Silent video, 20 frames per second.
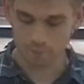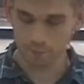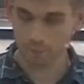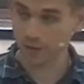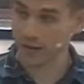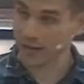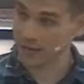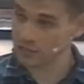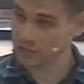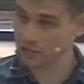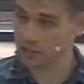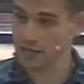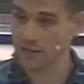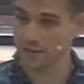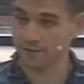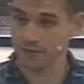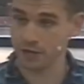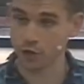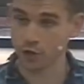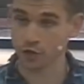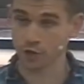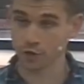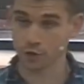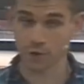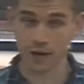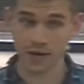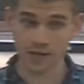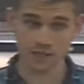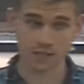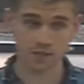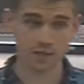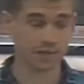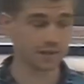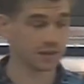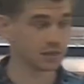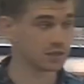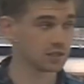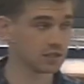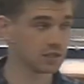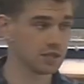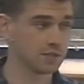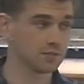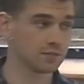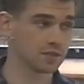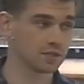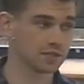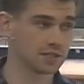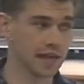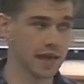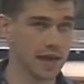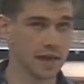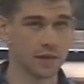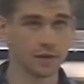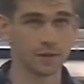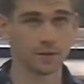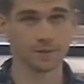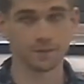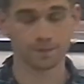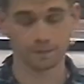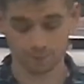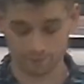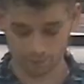But actually, if they look at the rest of the things that James is saying,